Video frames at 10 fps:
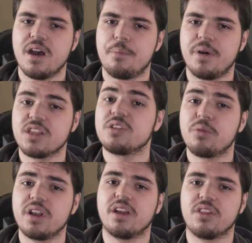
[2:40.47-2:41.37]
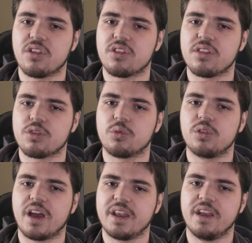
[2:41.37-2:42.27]
but it's a pretty consistent through
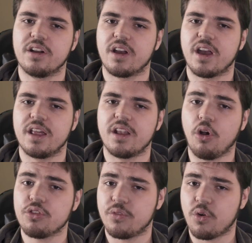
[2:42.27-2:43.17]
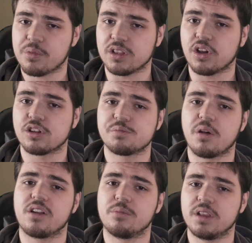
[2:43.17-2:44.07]
line here and also forms a large
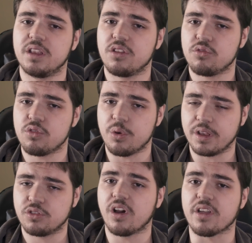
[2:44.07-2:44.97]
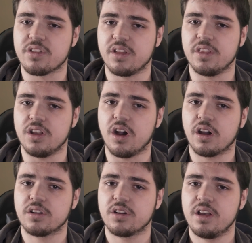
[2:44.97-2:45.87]
part of Belinda's growing trust in the
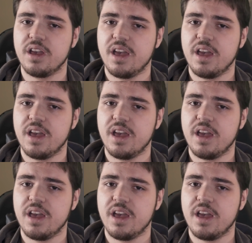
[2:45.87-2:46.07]
Doctor.